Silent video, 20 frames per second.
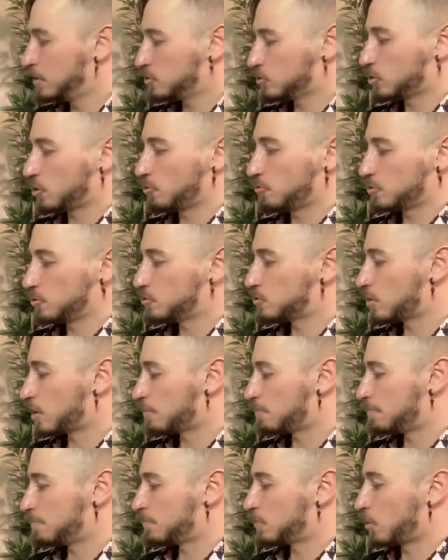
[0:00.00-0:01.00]
So you
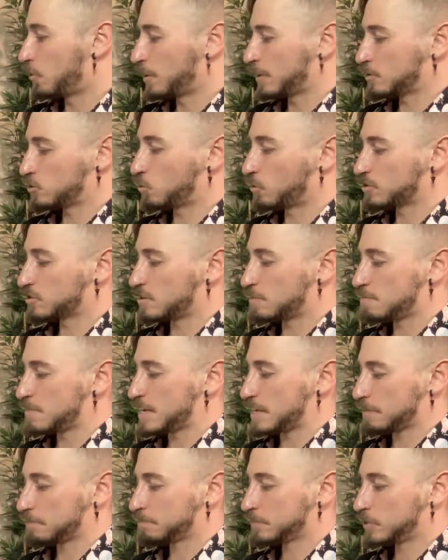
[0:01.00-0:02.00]
start going towards the
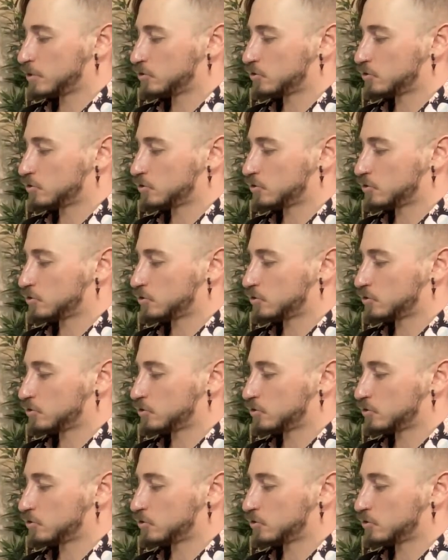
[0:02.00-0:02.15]
me.